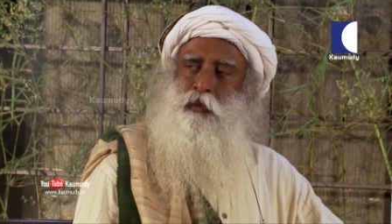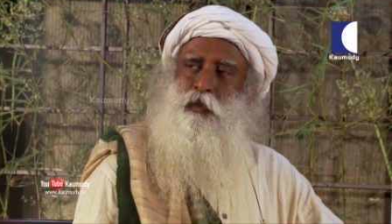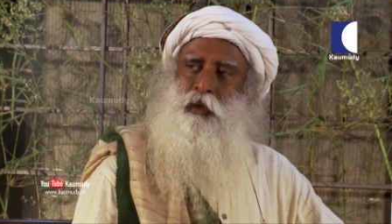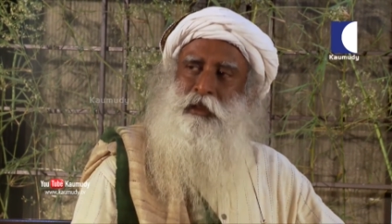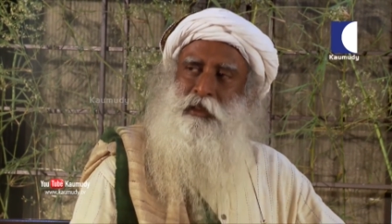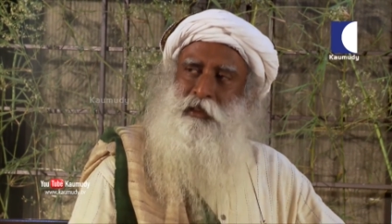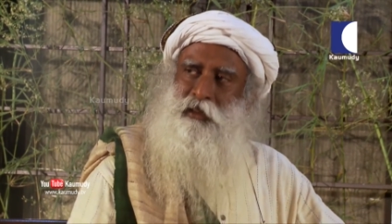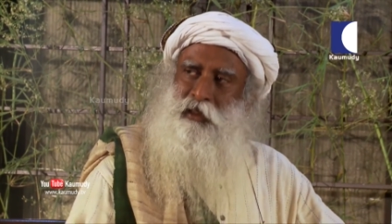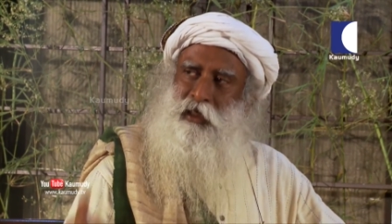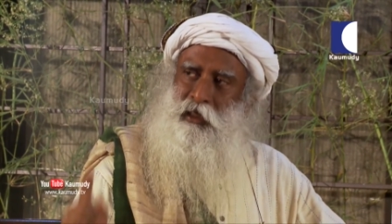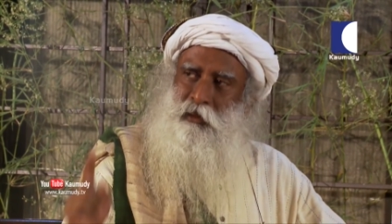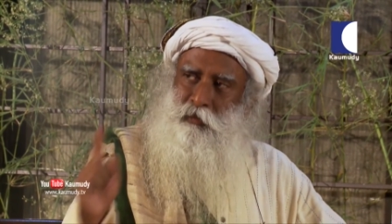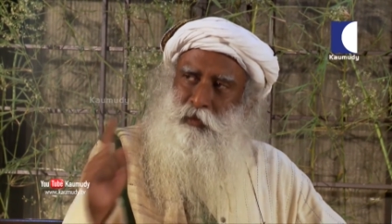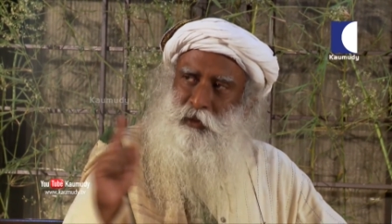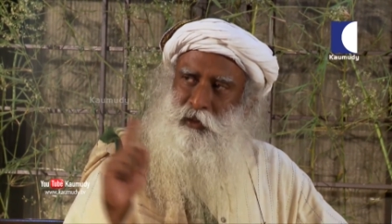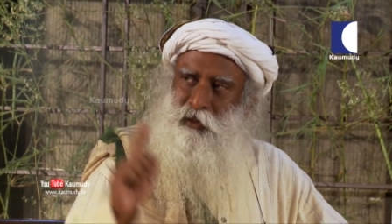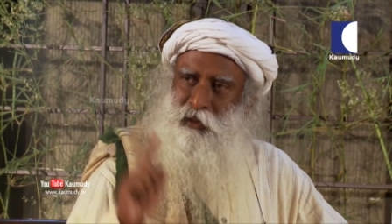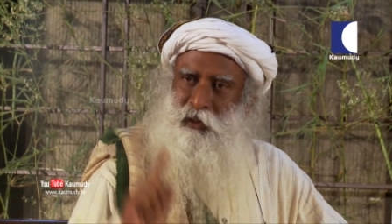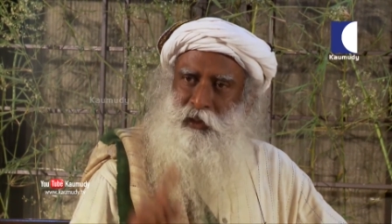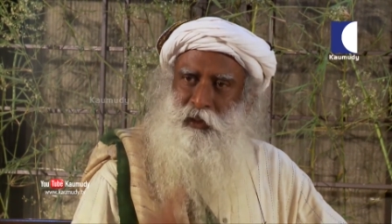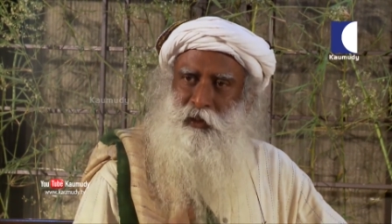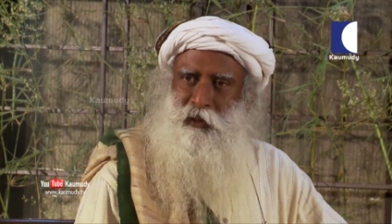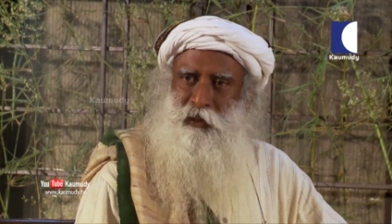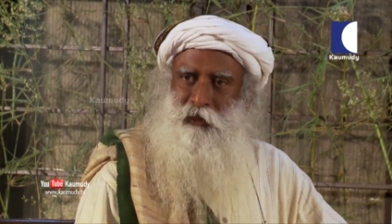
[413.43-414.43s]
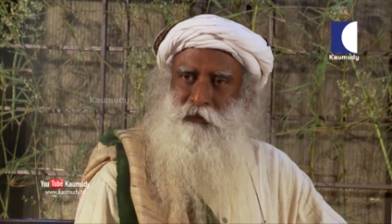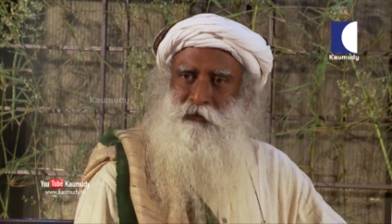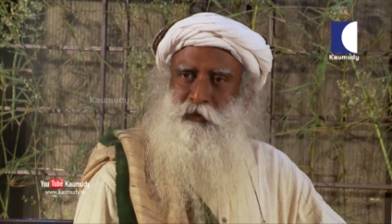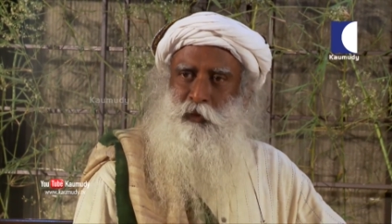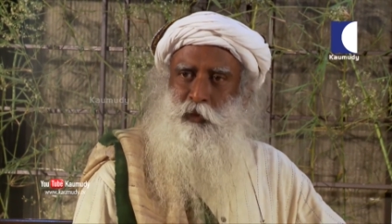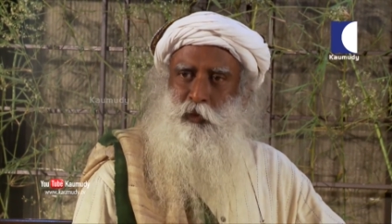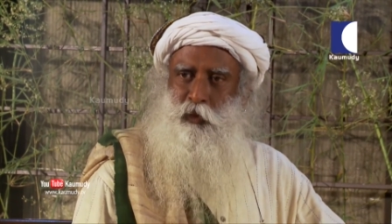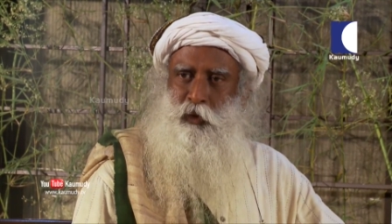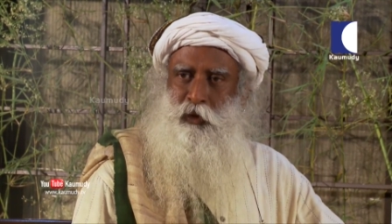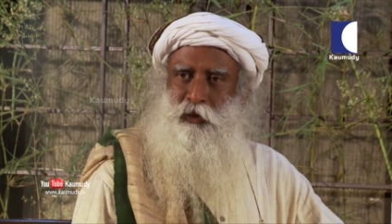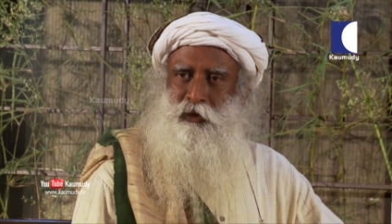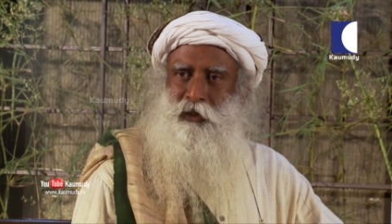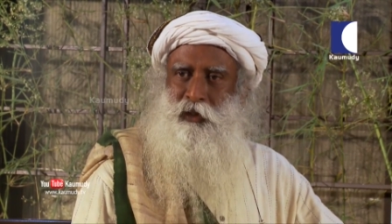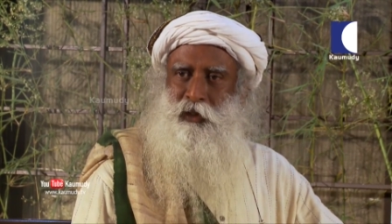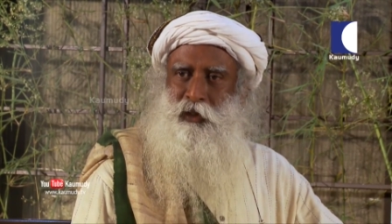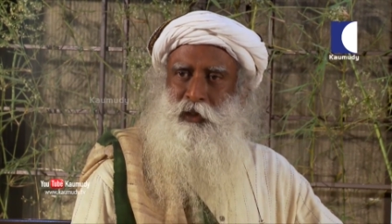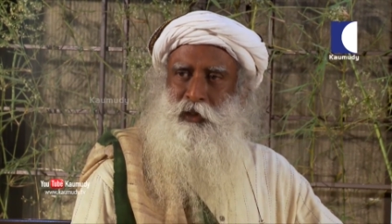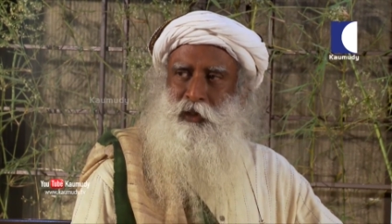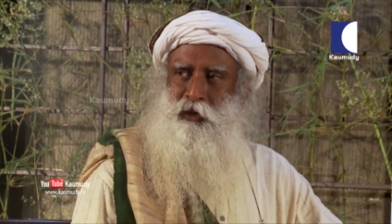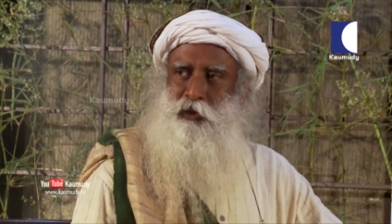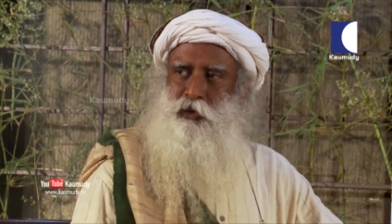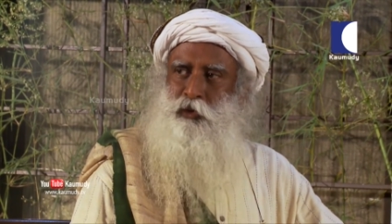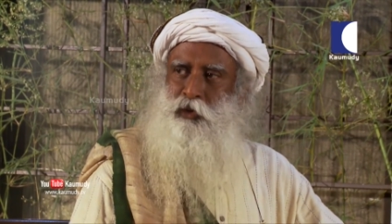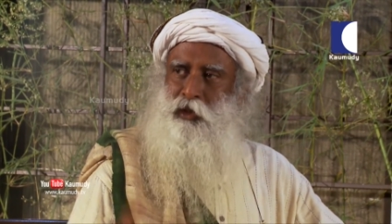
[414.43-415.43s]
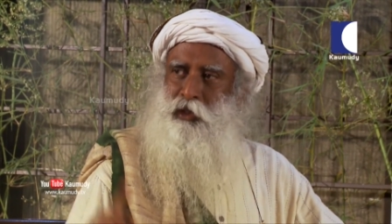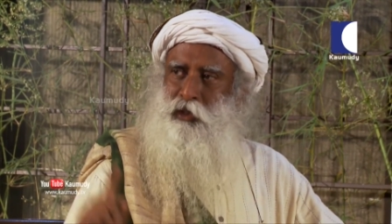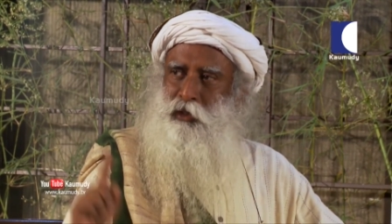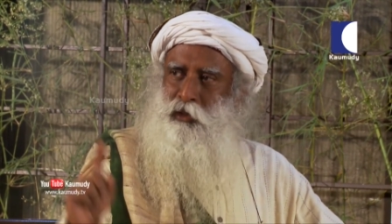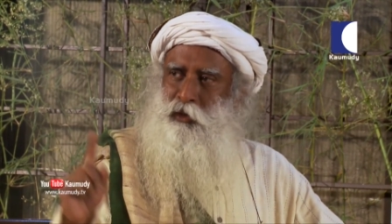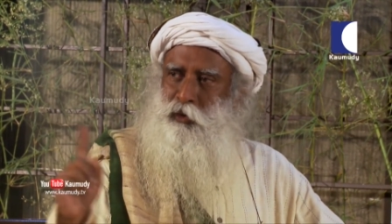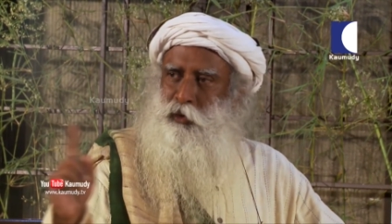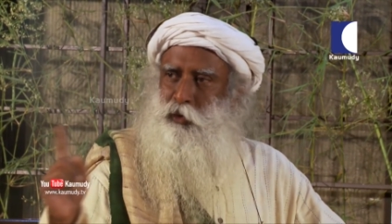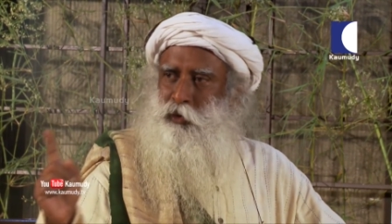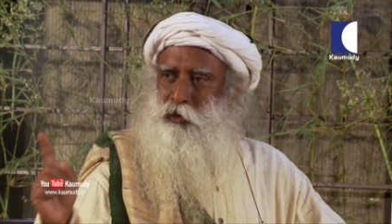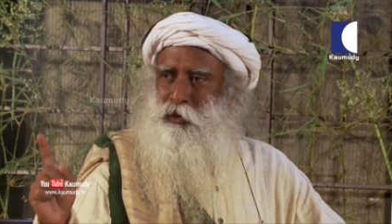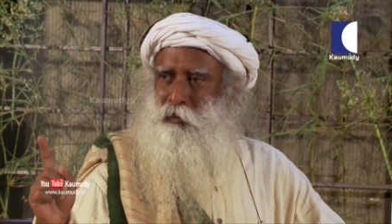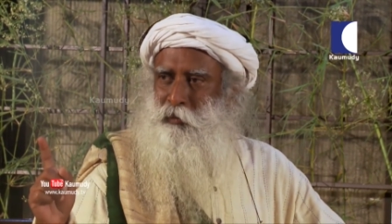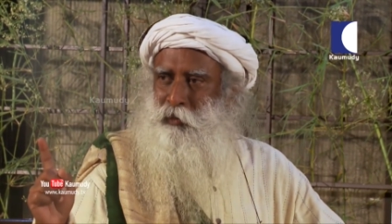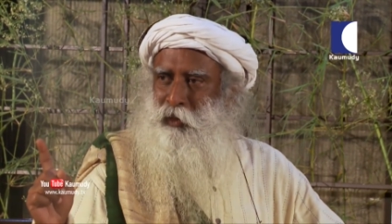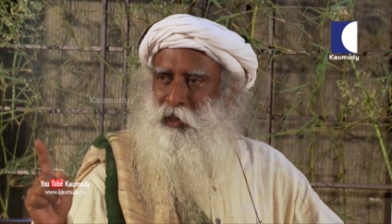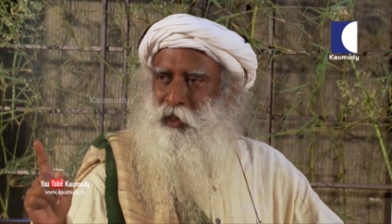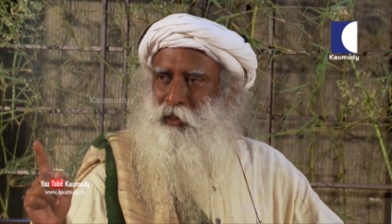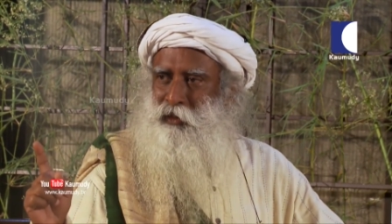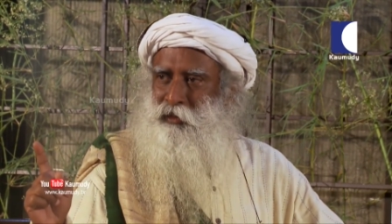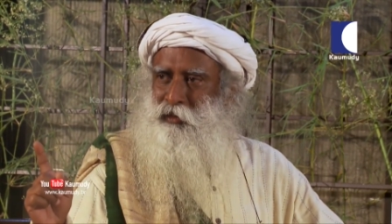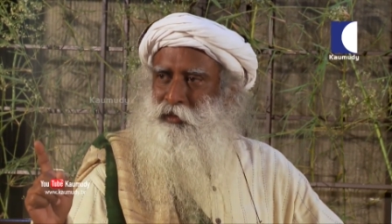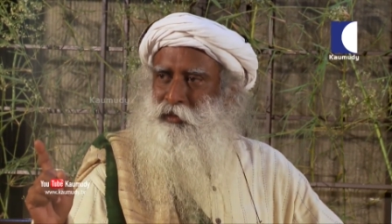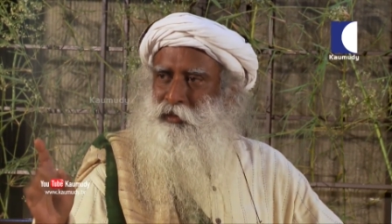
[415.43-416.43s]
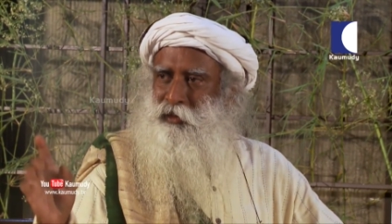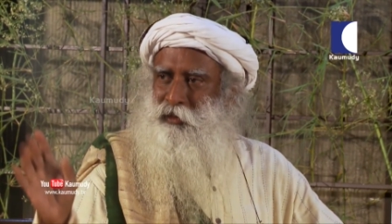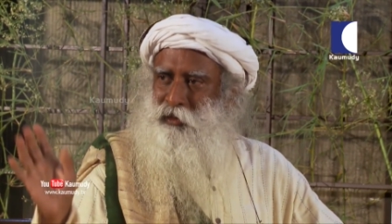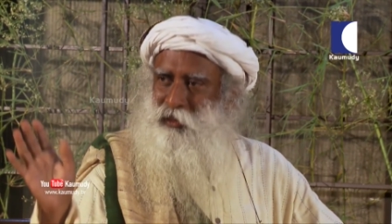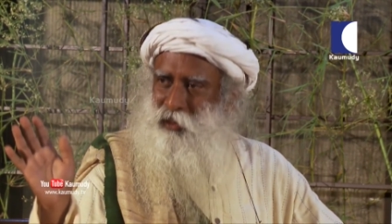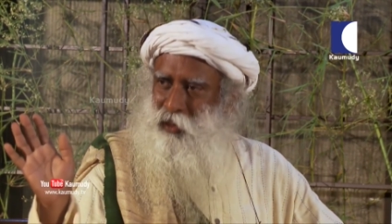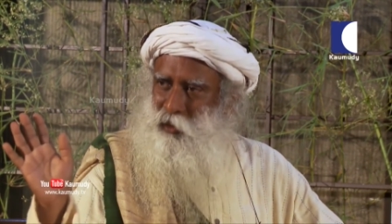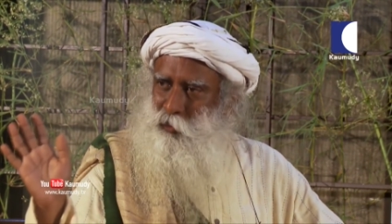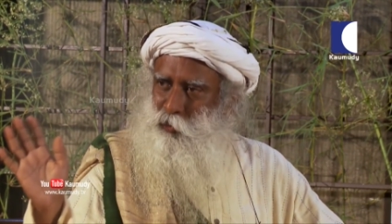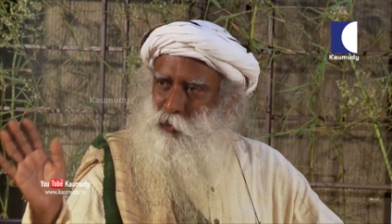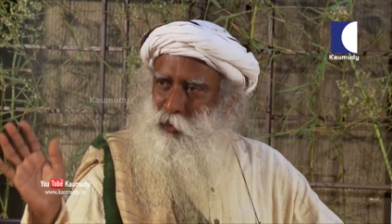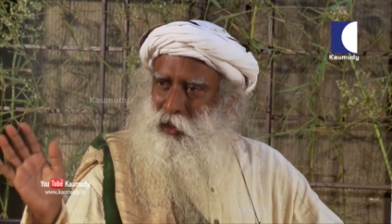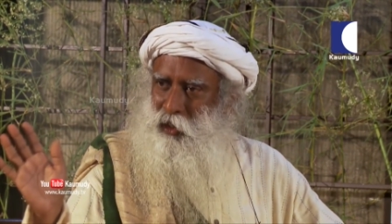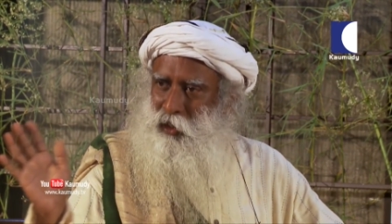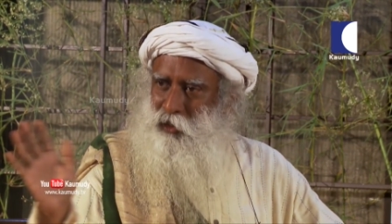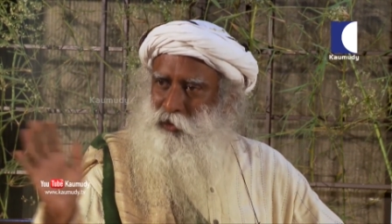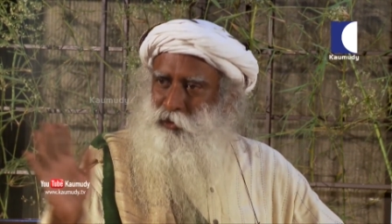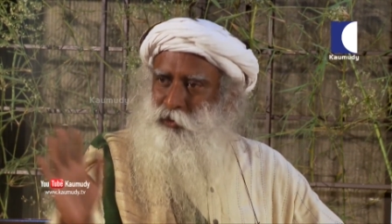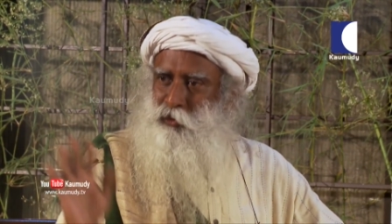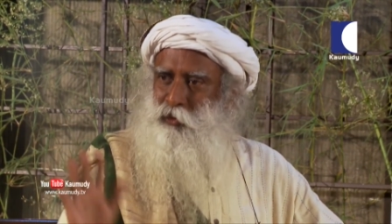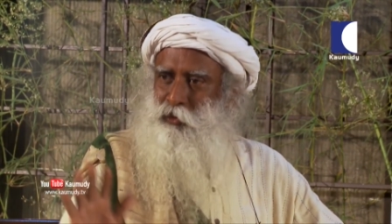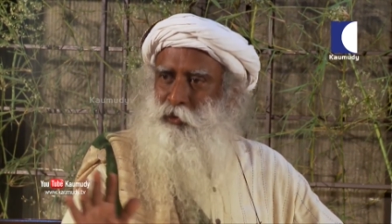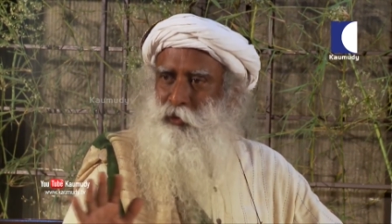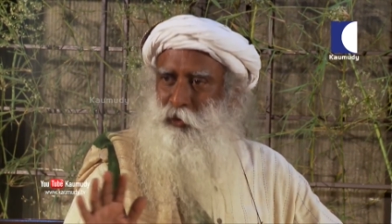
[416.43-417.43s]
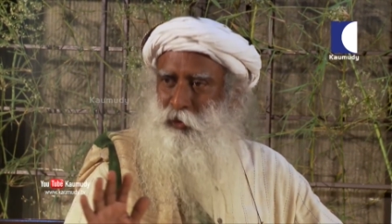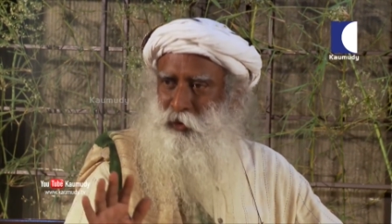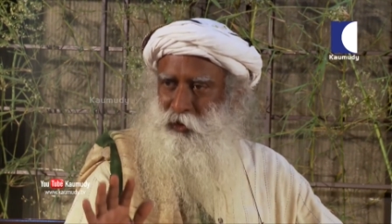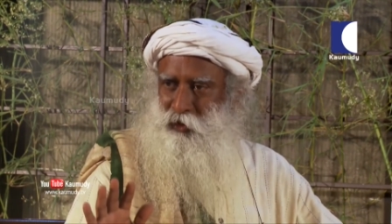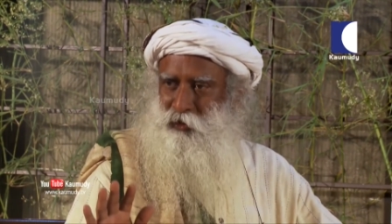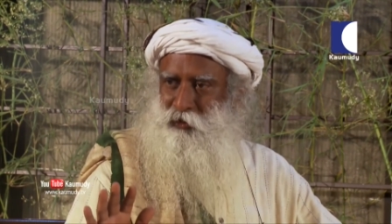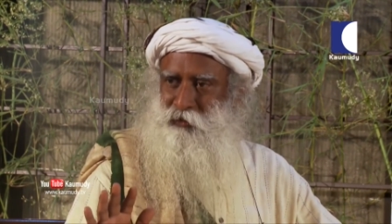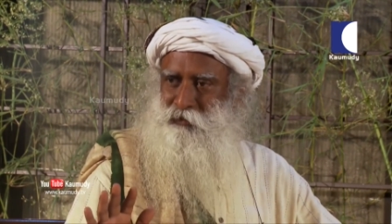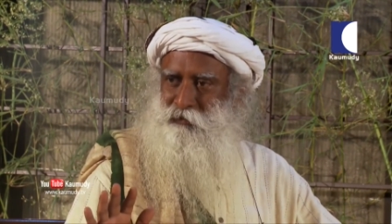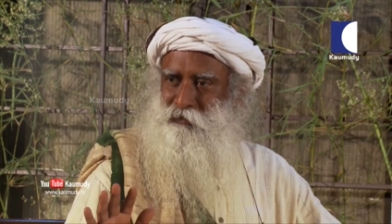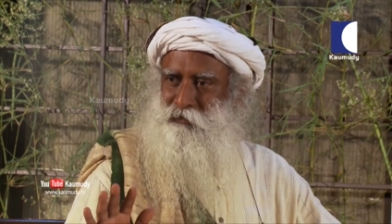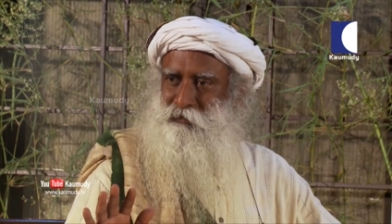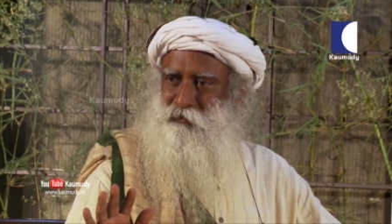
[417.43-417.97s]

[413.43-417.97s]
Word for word: with ten percent of the water, you can grow the plants the same way as you're growing.